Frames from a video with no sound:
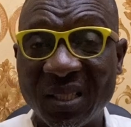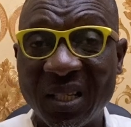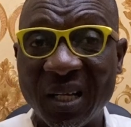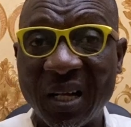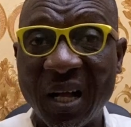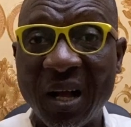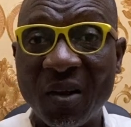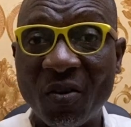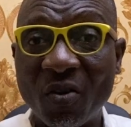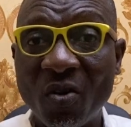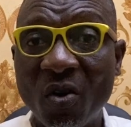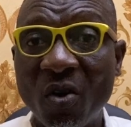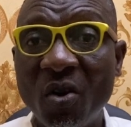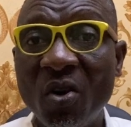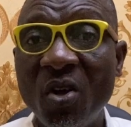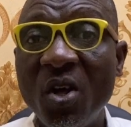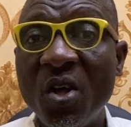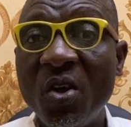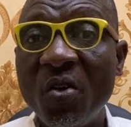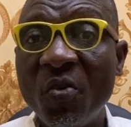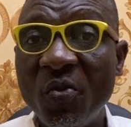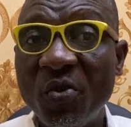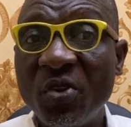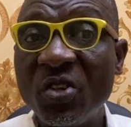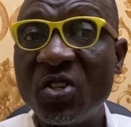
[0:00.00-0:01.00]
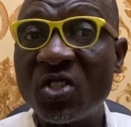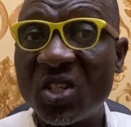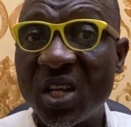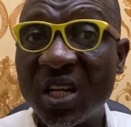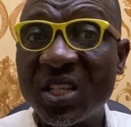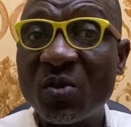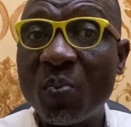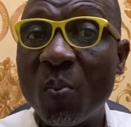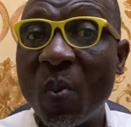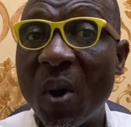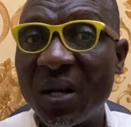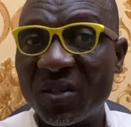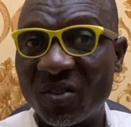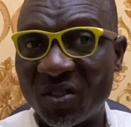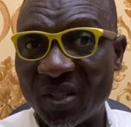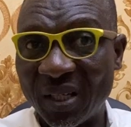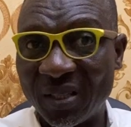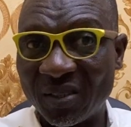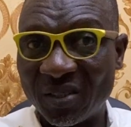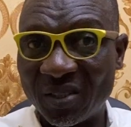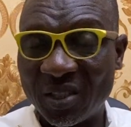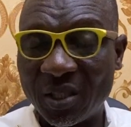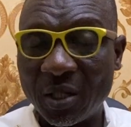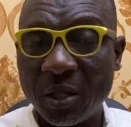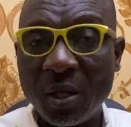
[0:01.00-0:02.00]
that are called research
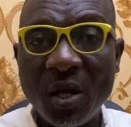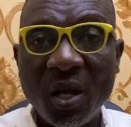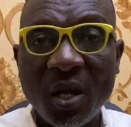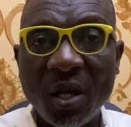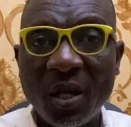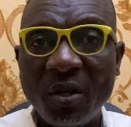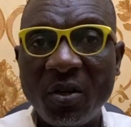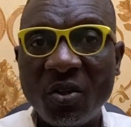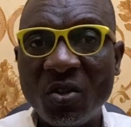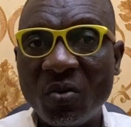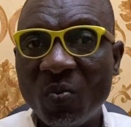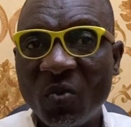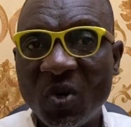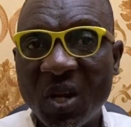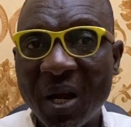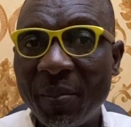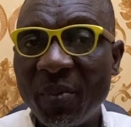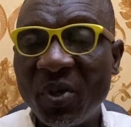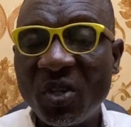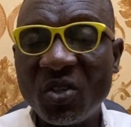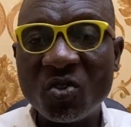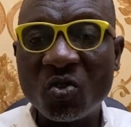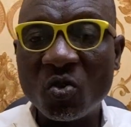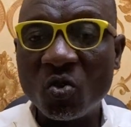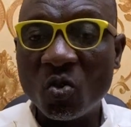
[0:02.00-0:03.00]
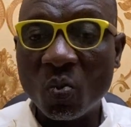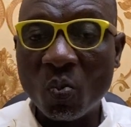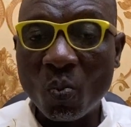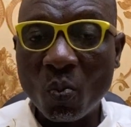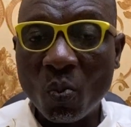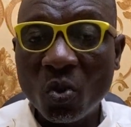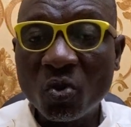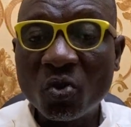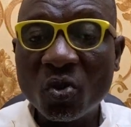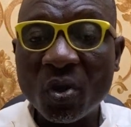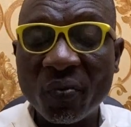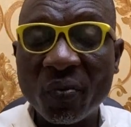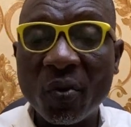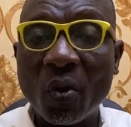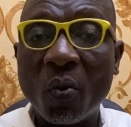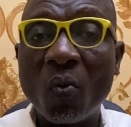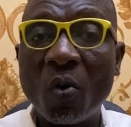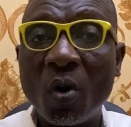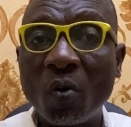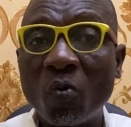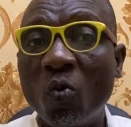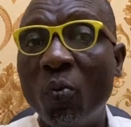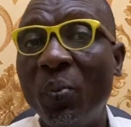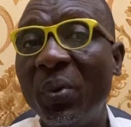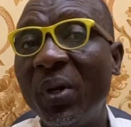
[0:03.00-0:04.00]
masters. That means most of your
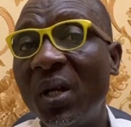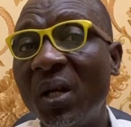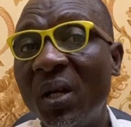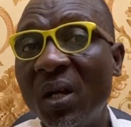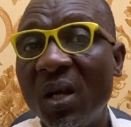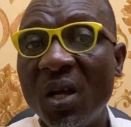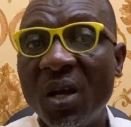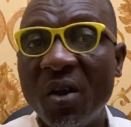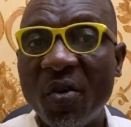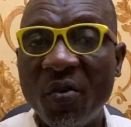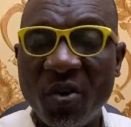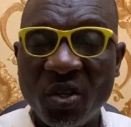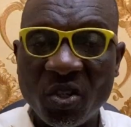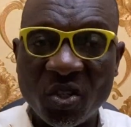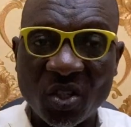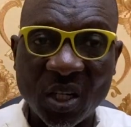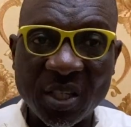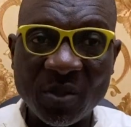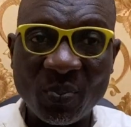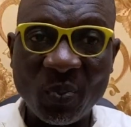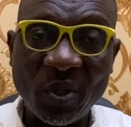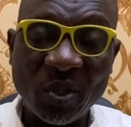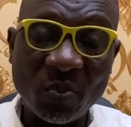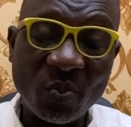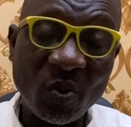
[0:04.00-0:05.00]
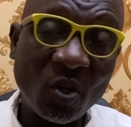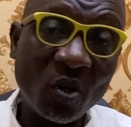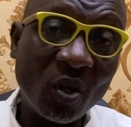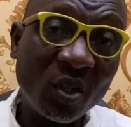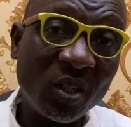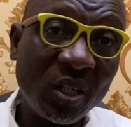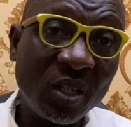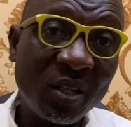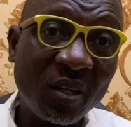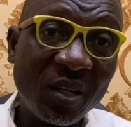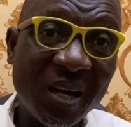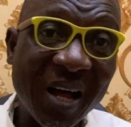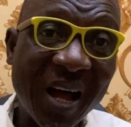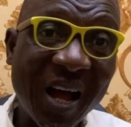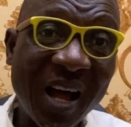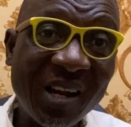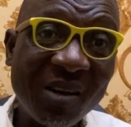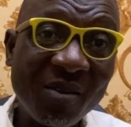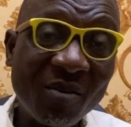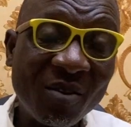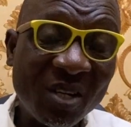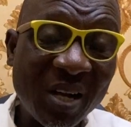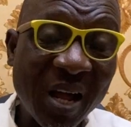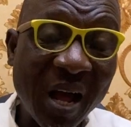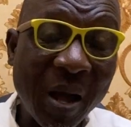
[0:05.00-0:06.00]
work will be research-based, because
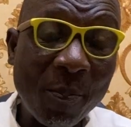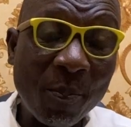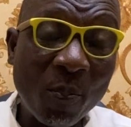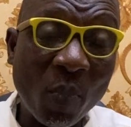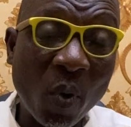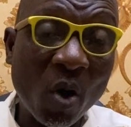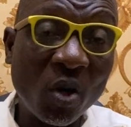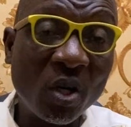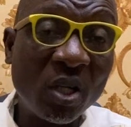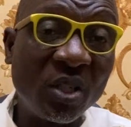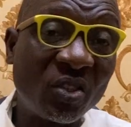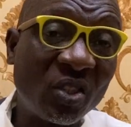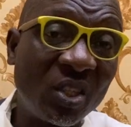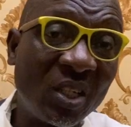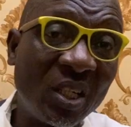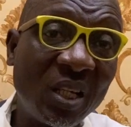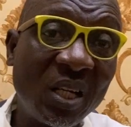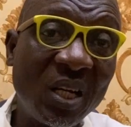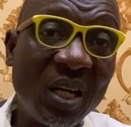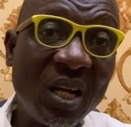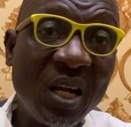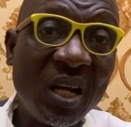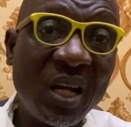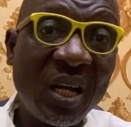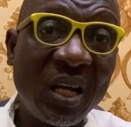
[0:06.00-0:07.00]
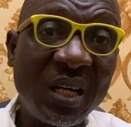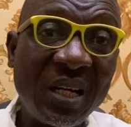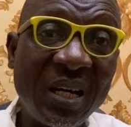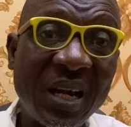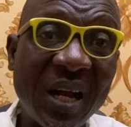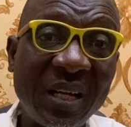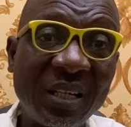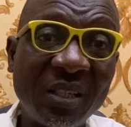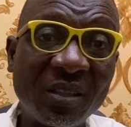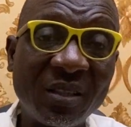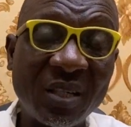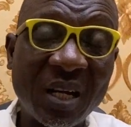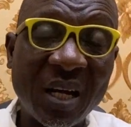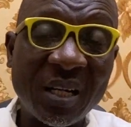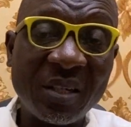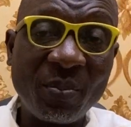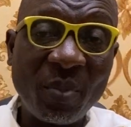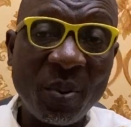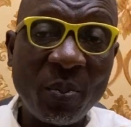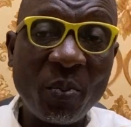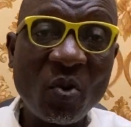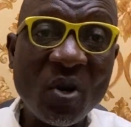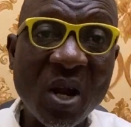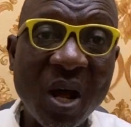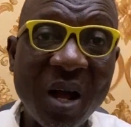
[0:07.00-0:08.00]
that policy that
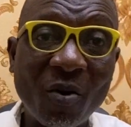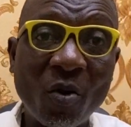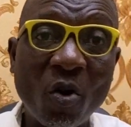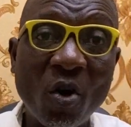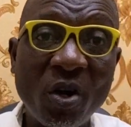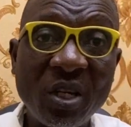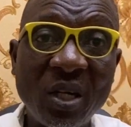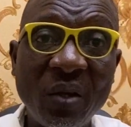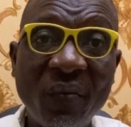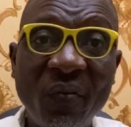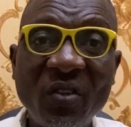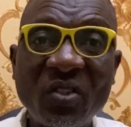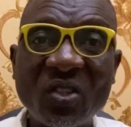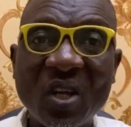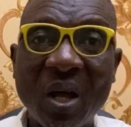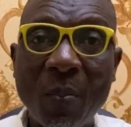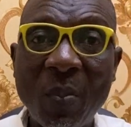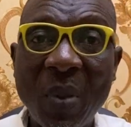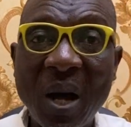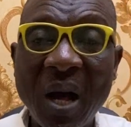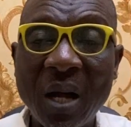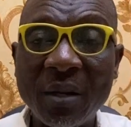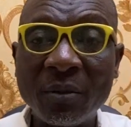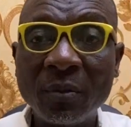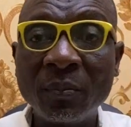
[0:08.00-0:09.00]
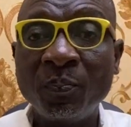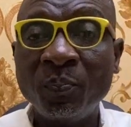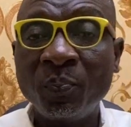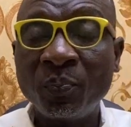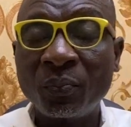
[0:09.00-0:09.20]
people now call the visa ban